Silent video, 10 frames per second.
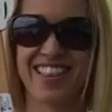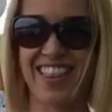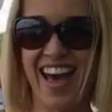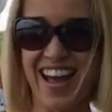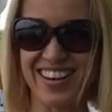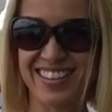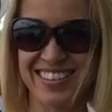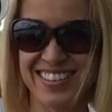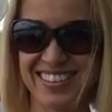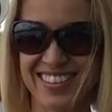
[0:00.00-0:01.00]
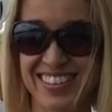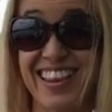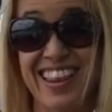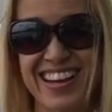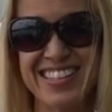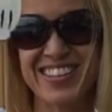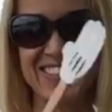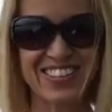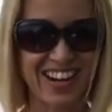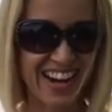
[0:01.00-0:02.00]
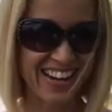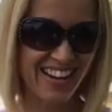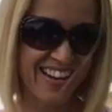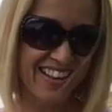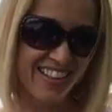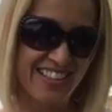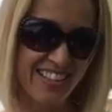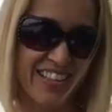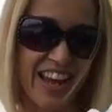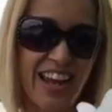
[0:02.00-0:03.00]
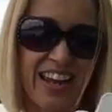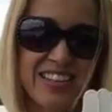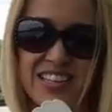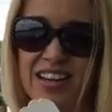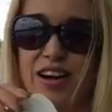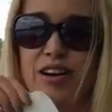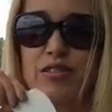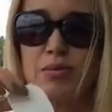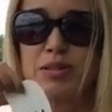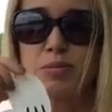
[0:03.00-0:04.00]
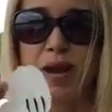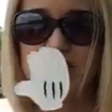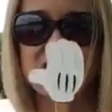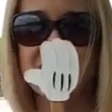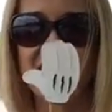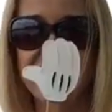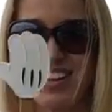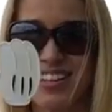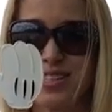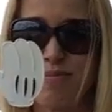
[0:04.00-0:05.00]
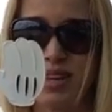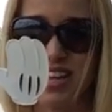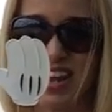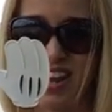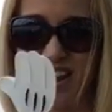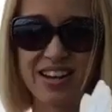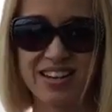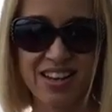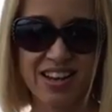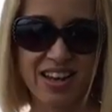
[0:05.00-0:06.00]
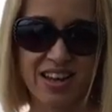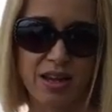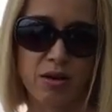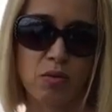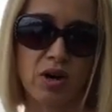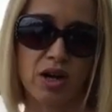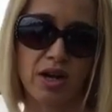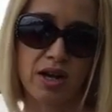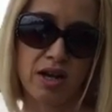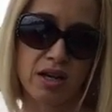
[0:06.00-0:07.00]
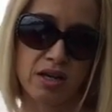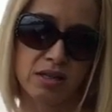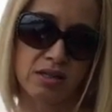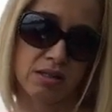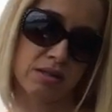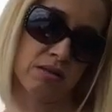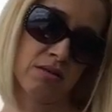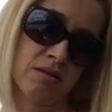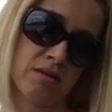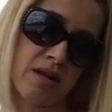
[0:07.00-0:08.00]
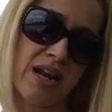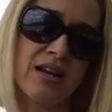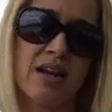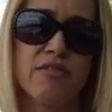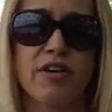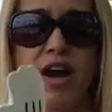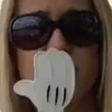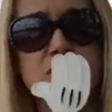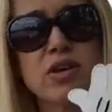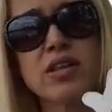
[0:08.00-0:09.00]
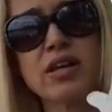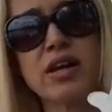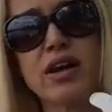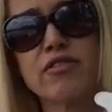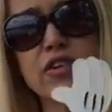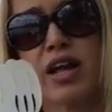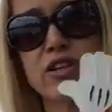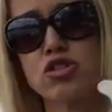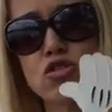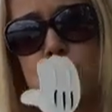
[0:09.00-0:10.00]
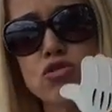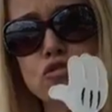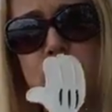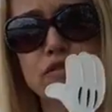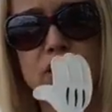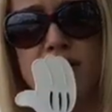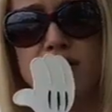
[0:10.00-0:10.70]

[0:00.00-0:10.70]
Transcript: that. That's cool, right? This is it's like a rubber spatula. It's a Mickey hand. It was $9.95, so I think I got it for like $2.50.